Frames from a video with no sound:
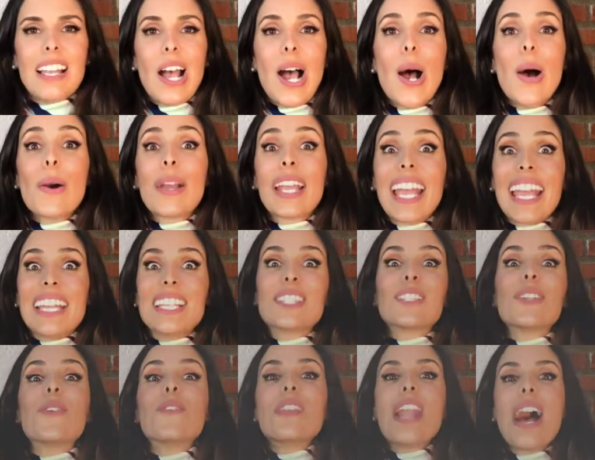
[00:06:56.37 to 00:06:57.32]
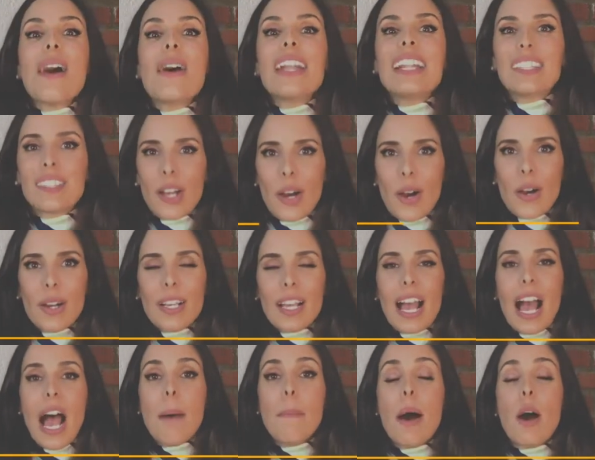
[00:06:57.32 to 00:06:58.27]
Okay, so now I'll talk
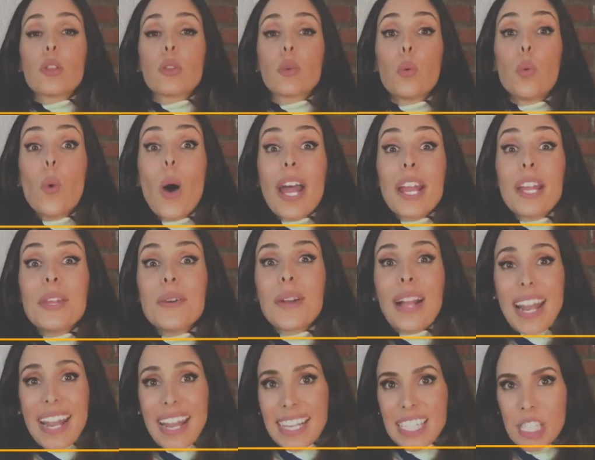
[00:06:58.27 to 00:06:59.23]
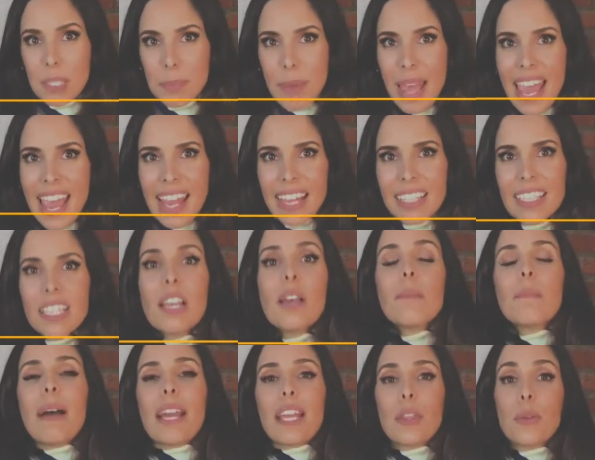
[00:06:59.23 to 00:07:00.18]
about what you can expect
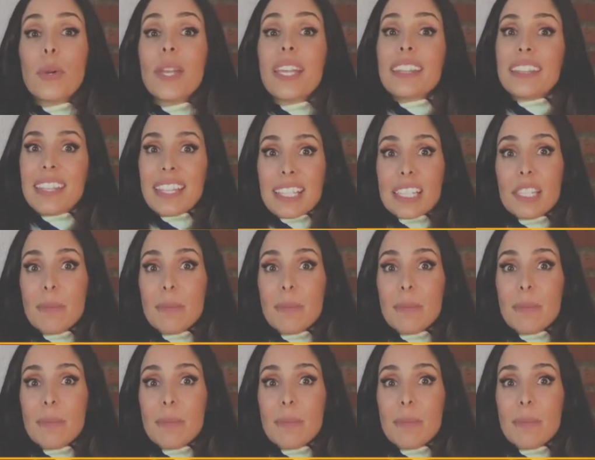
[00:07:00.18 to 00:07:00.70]
by doing this